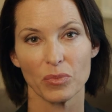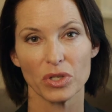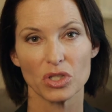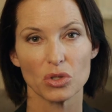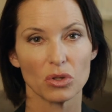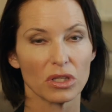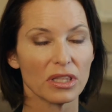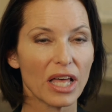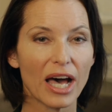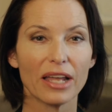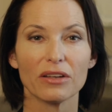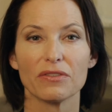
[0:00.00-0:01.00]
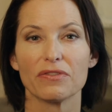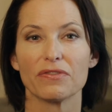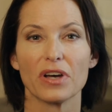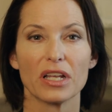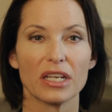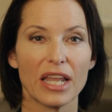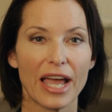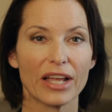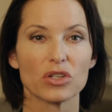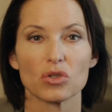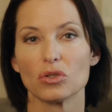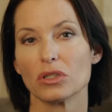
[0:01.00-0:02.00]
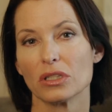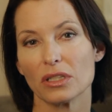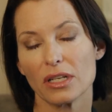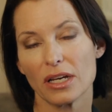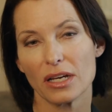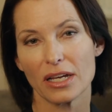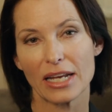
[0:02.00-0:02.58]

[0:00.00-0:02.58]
we do a lot of fun natural uh,